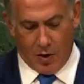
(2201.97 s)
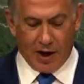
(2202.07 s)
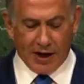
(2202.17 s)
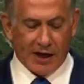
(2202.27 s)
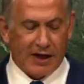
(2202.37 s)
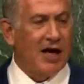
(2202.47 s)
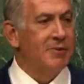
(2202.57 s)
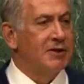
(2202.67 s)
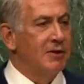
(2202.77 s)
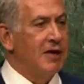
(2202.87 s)
when it
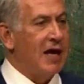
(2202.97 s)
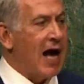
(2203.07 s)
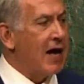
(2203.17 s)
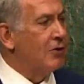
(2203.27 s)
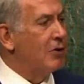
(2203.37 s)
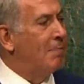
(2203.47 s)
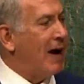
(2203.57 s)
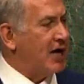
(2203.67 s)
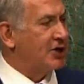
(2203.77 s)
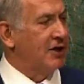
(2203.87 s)
comes to the annual
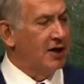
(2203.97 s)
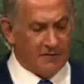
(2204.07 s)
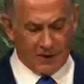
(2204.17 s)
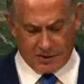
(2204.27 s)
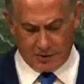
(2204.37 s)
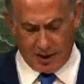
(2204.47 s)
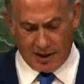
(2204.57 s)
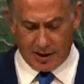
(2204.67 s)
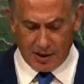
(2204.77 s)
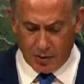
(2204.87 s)
bashing of Israel
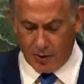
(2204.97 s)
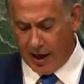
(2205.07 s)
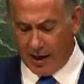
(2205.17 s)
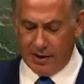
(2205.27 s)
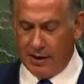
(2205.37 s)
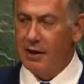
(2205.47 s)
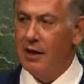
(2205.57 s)
at the UN,